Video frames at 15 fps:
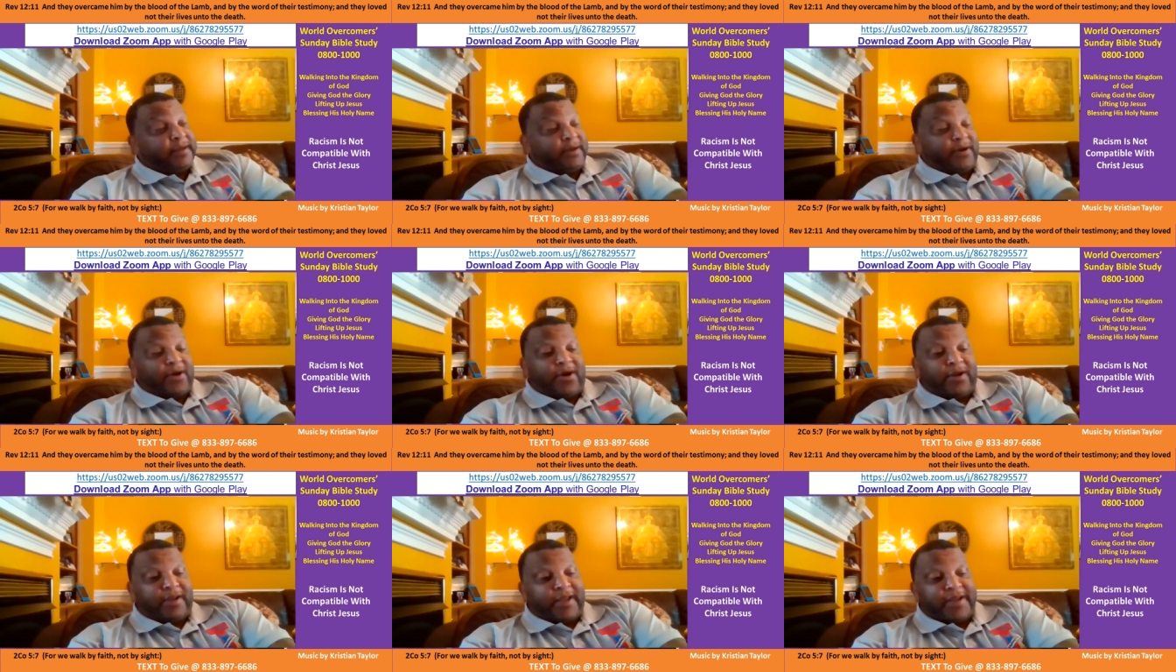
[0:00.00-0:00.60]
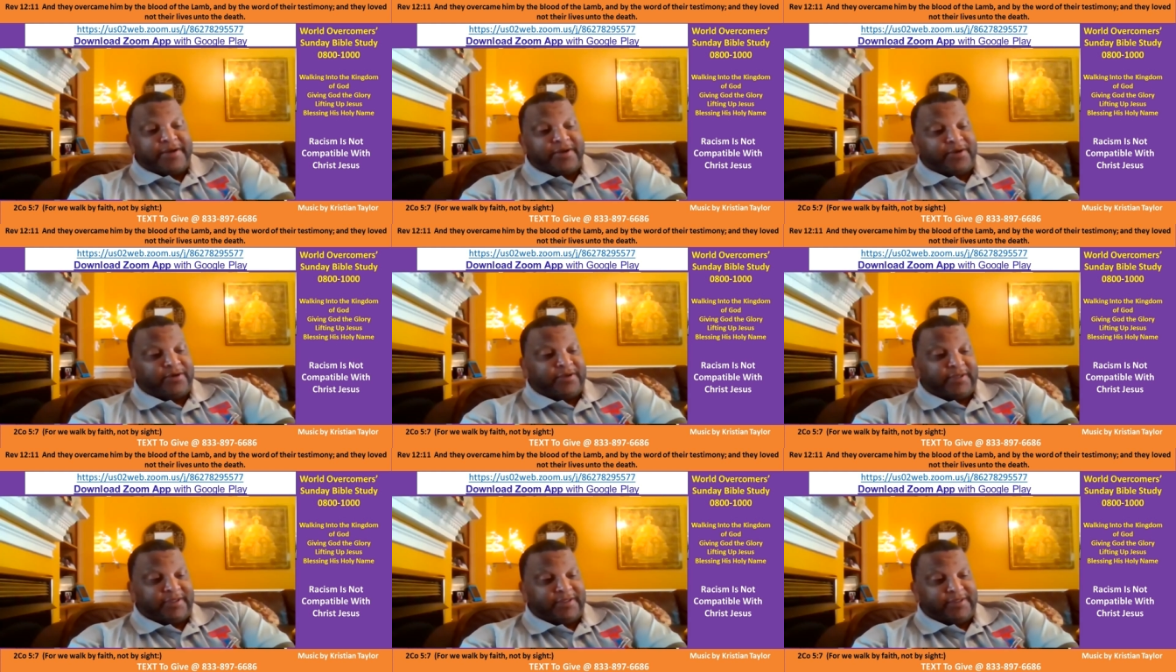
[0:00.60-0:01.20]
all I
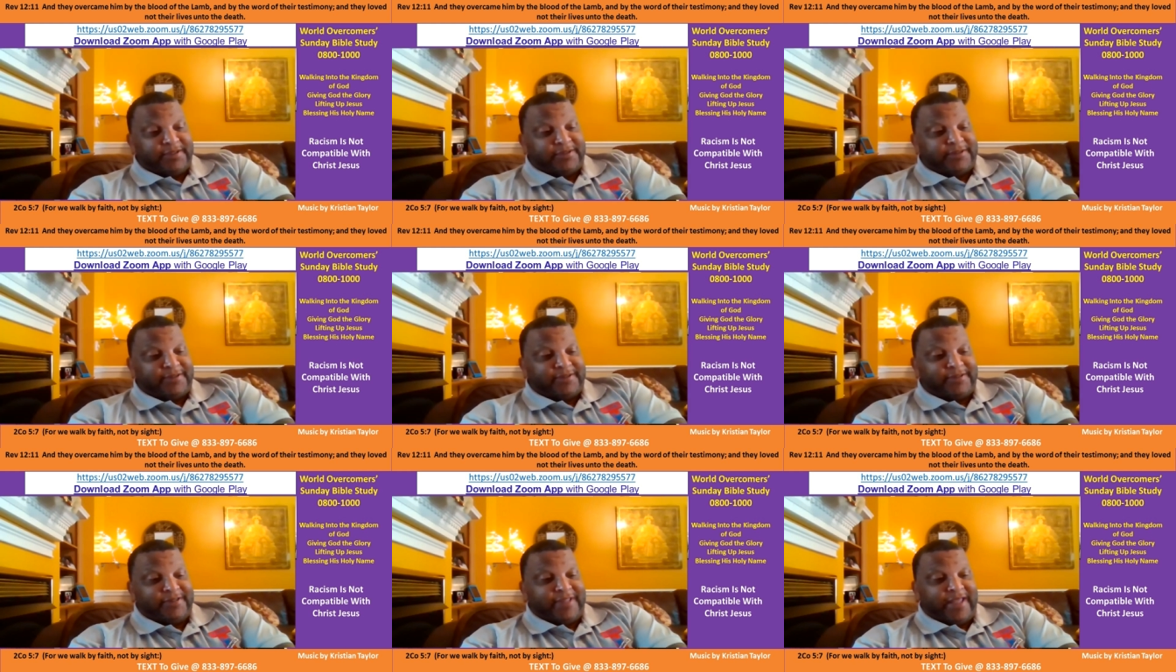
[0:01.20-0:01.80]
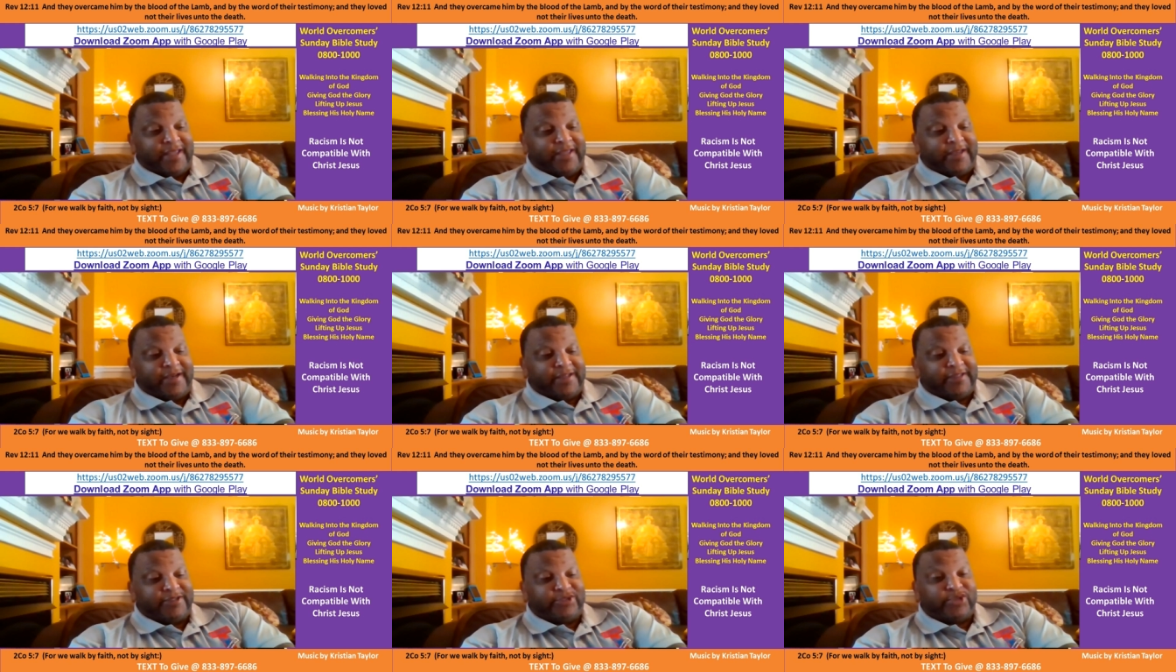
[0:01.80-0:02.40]
know is that
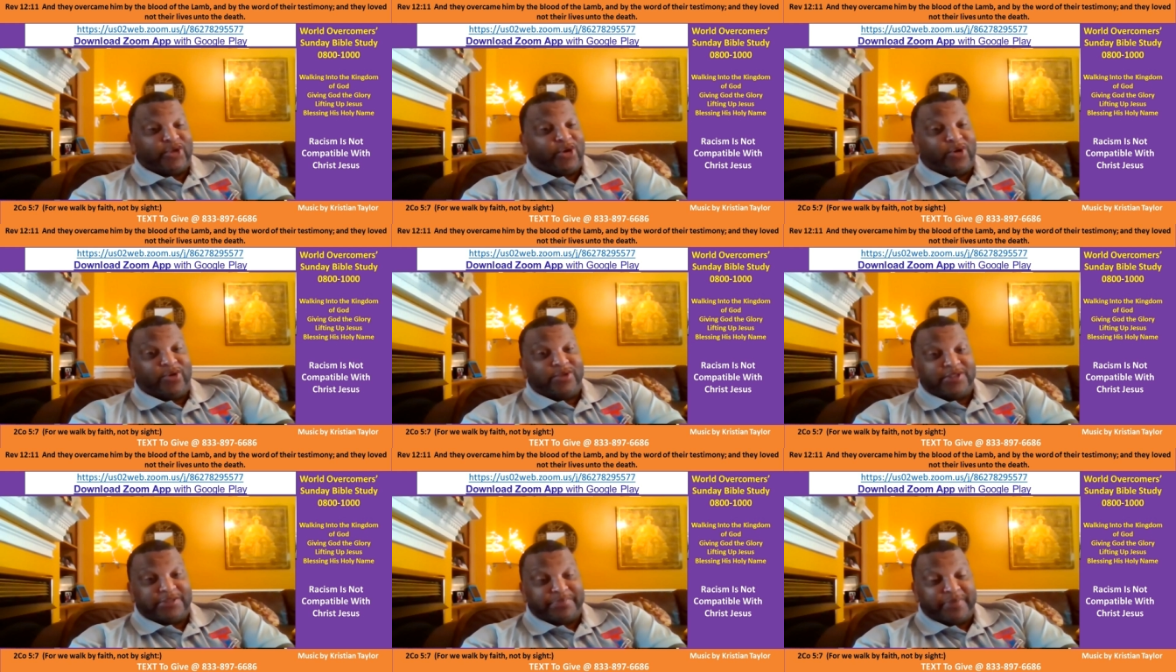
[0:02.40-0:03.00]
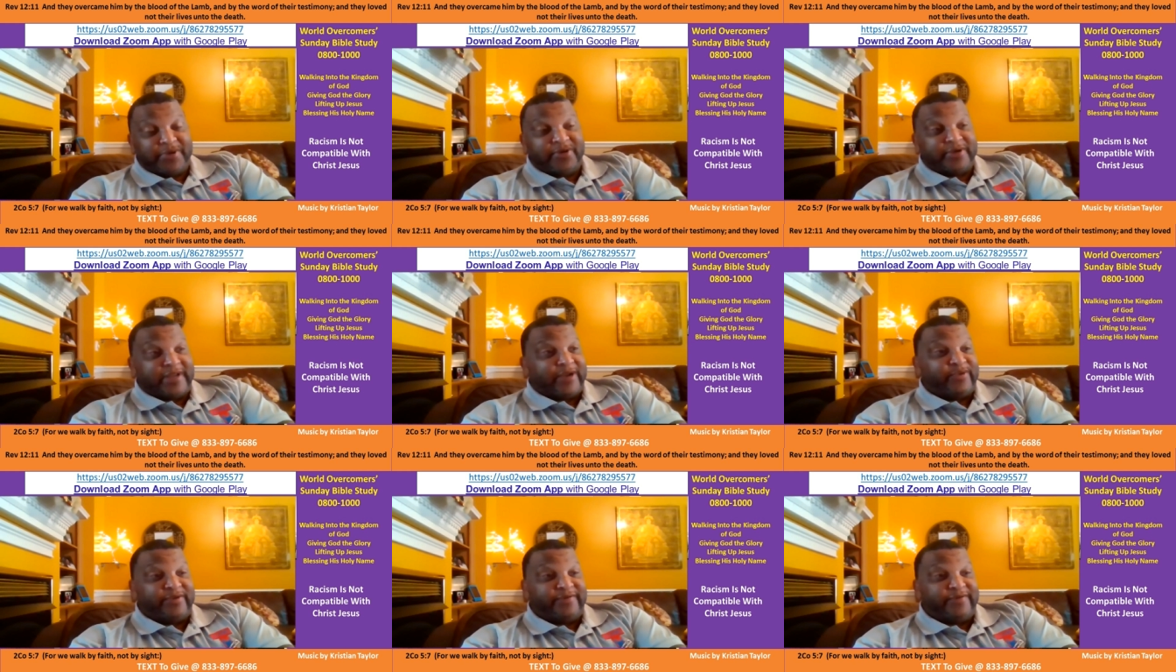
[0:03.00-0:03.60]
it's the Holy Spirit
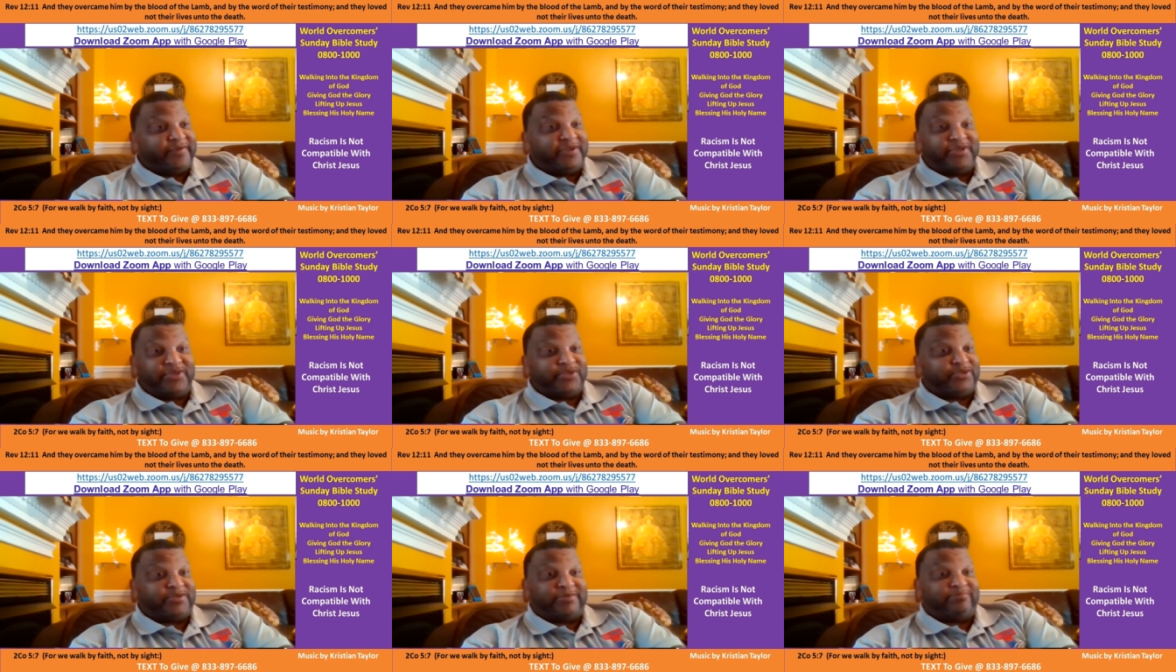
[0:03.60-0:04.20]
that reveals